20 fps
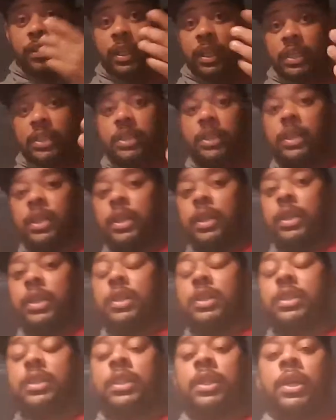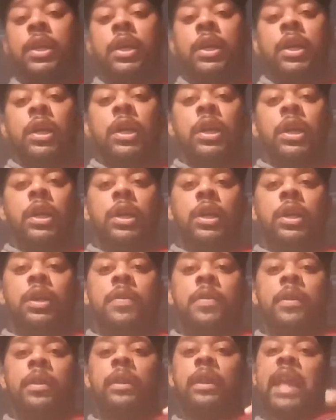this is
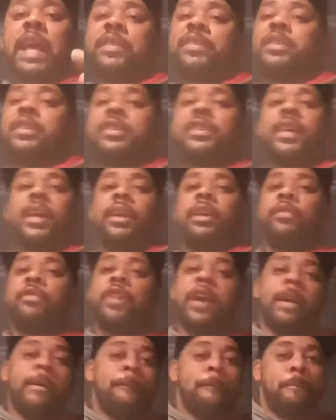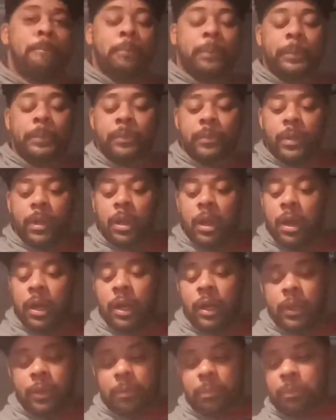life-sustaining fat.
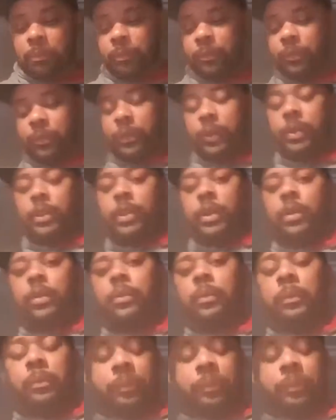Uh, you know,